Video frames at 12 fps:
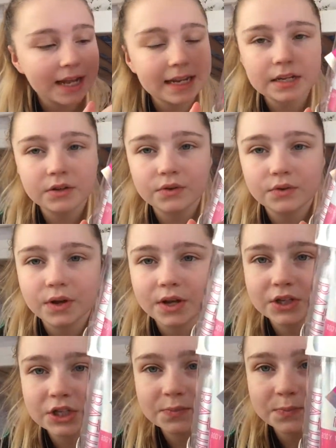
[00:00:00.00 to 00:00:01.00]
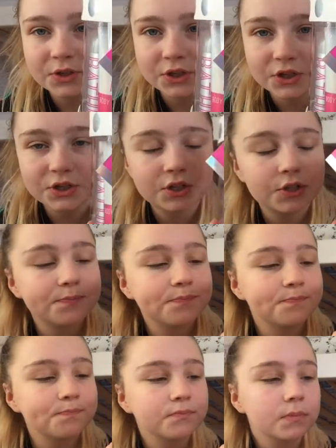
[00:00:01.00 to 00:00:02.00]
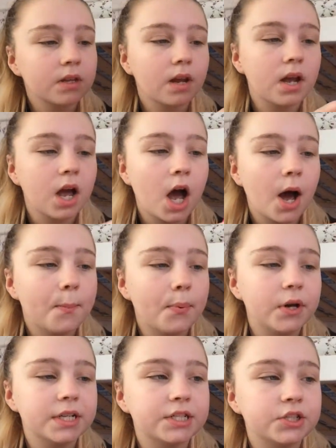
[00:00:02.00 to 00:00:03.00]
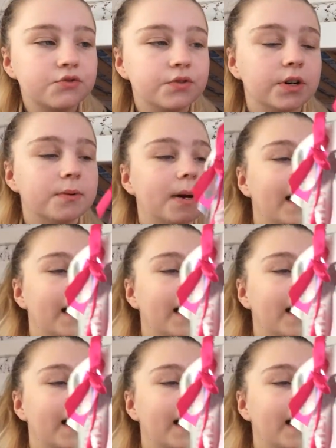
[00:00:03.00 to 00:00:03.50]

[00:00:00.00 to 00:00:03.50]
a little sponge, a body scrub,